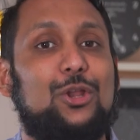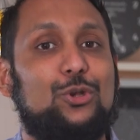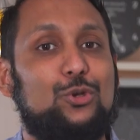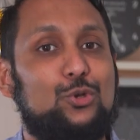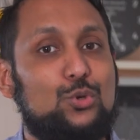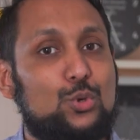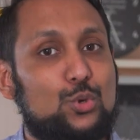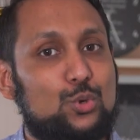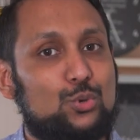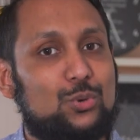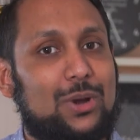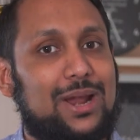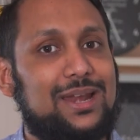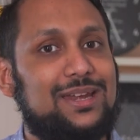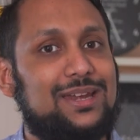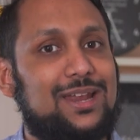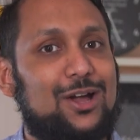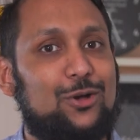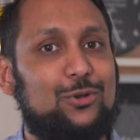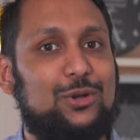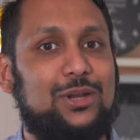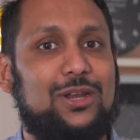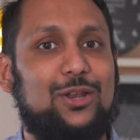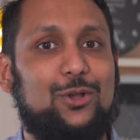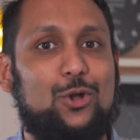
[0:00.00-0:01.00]
do write
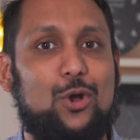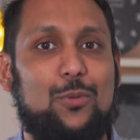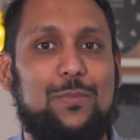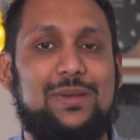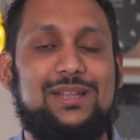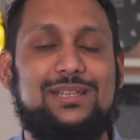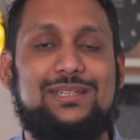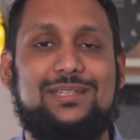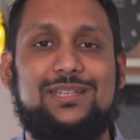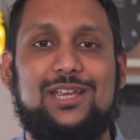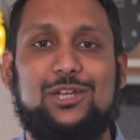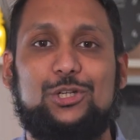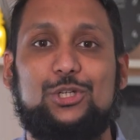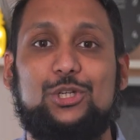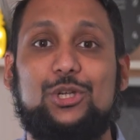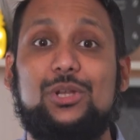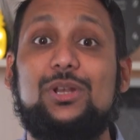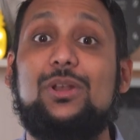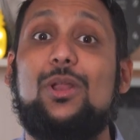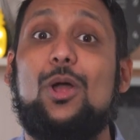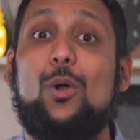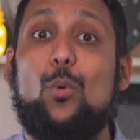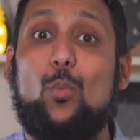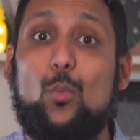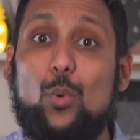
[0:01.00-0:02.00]
down in the comments
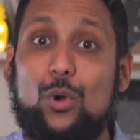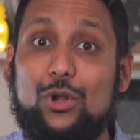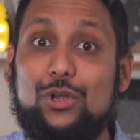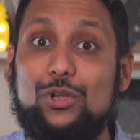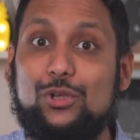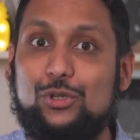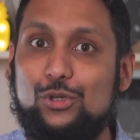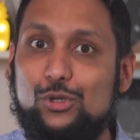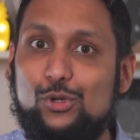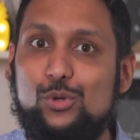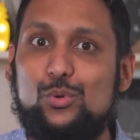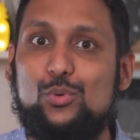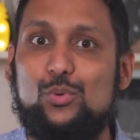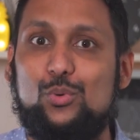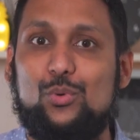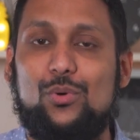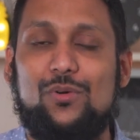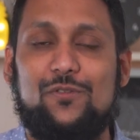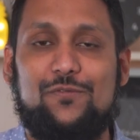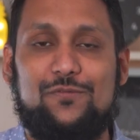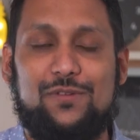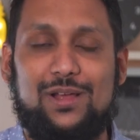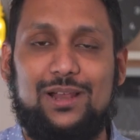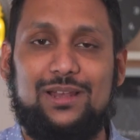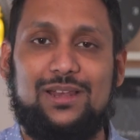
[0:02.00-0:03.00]
section what you
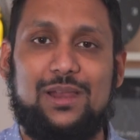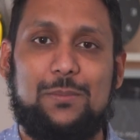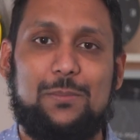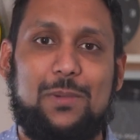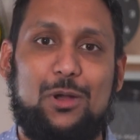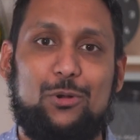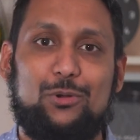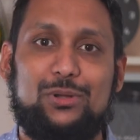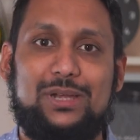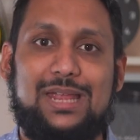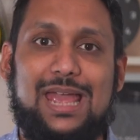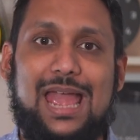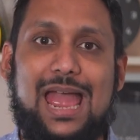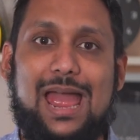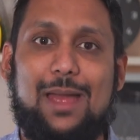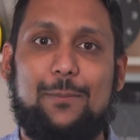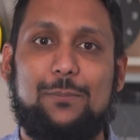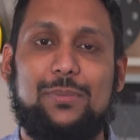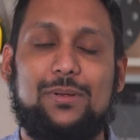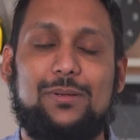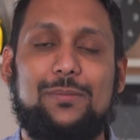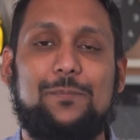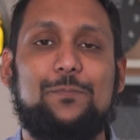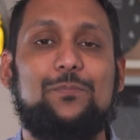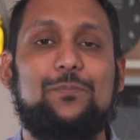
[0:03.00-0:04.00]
felt about the app.